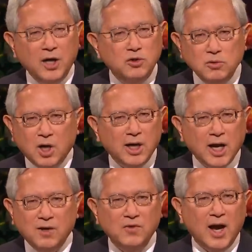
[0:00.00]
do not
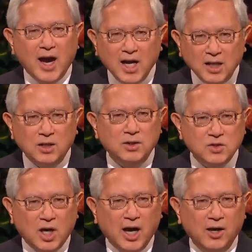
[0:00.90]
have any
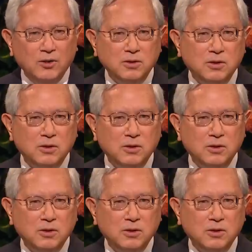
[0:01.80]
desire